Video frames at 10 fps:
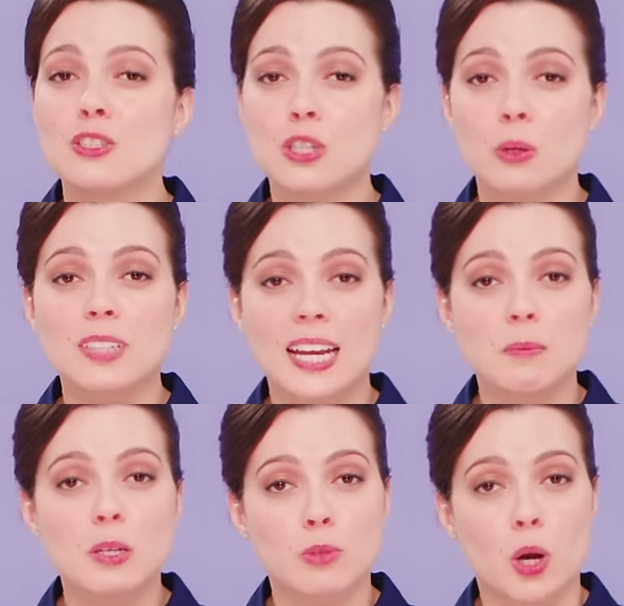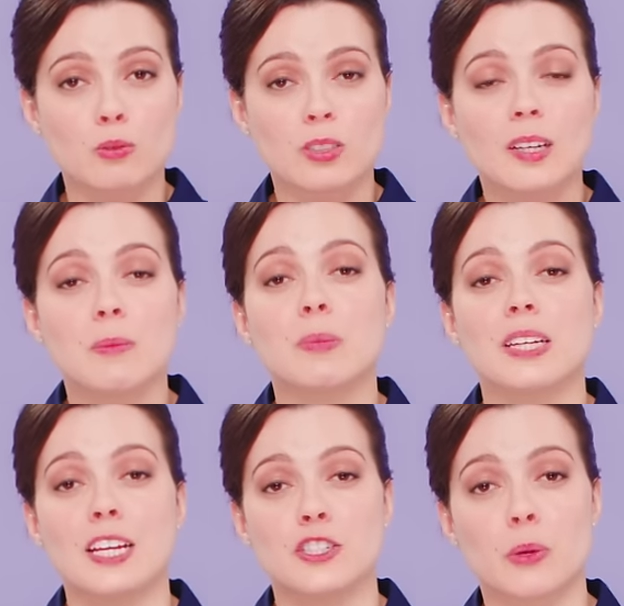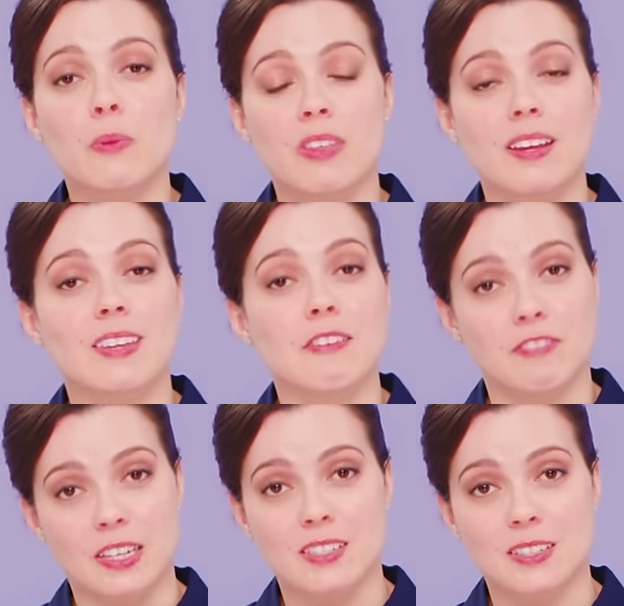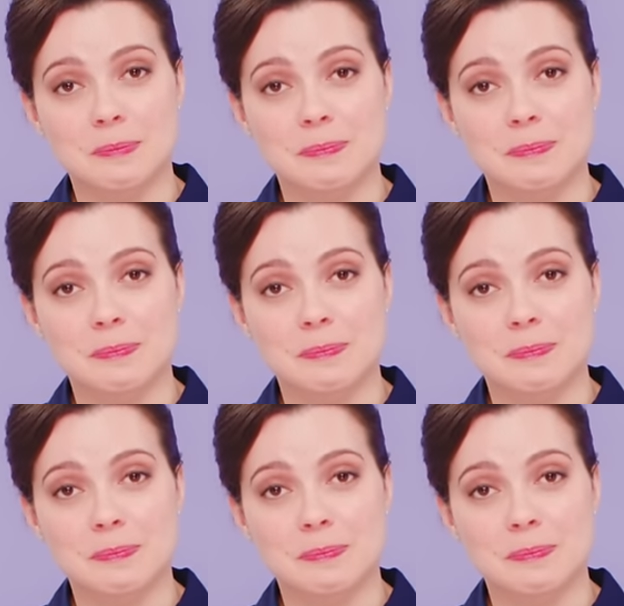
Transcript: Don't get me wrong, but I don't think they fit.